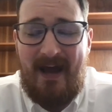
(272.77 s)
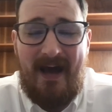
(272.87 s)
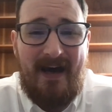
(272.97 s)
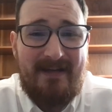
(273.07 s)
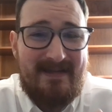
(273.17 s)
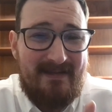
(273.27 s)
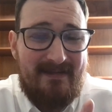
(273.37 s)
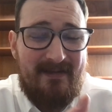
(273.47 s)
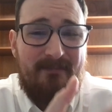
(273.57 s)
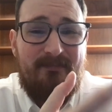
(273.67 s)
at
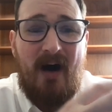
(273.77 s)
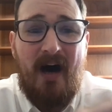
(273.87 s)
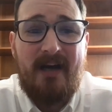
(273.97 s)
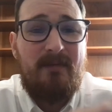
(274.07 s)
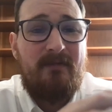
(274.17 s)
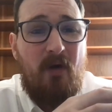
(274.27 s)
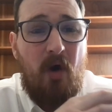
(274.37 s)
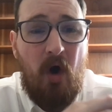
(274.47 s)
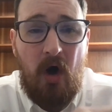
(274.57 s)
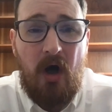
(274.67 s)
the bottom of
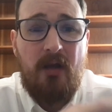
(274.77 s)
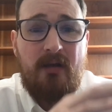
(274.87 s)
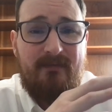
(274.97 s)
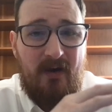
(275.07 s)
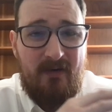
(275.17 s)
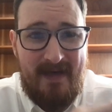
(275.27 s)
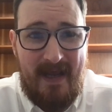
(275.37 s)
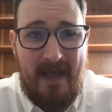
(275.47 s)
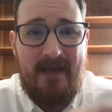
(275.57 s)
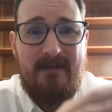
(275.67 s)
all of our
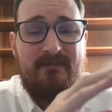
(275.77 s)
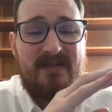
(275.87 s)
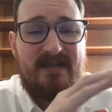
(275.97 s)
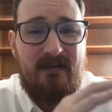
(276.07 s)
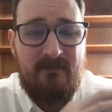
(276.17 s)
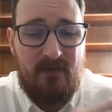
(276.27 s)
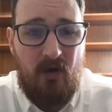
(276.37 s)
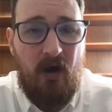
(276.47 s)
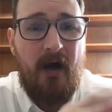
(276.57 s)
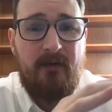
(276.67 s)
names of
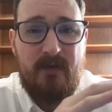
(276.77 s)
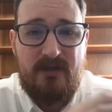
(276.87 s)
God,